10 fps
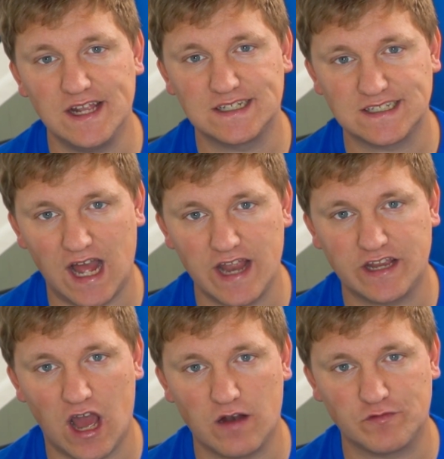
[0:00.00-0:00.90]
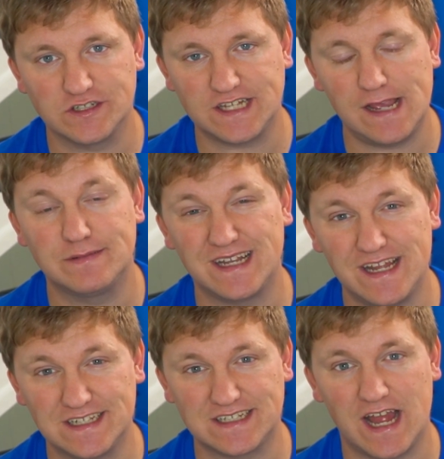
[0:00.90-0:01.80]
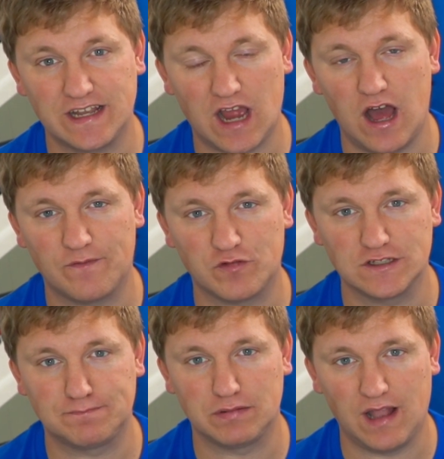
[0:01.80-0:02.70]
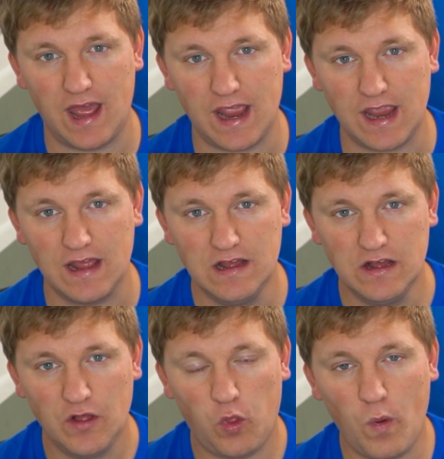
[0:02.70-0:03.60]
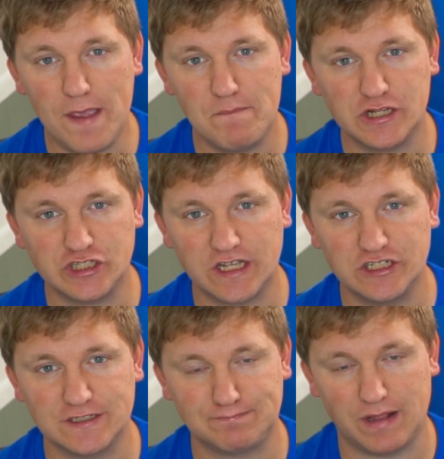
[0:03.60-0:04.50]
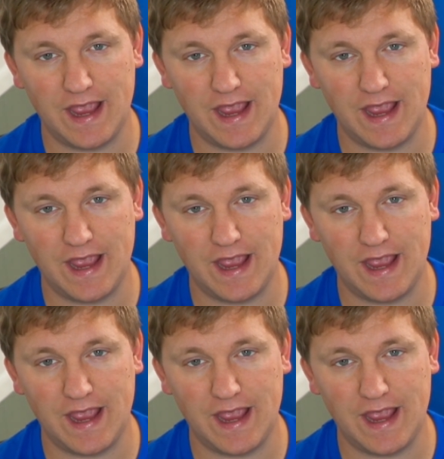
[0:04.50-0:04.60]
inside conference games and inside conference play, the way Michigan just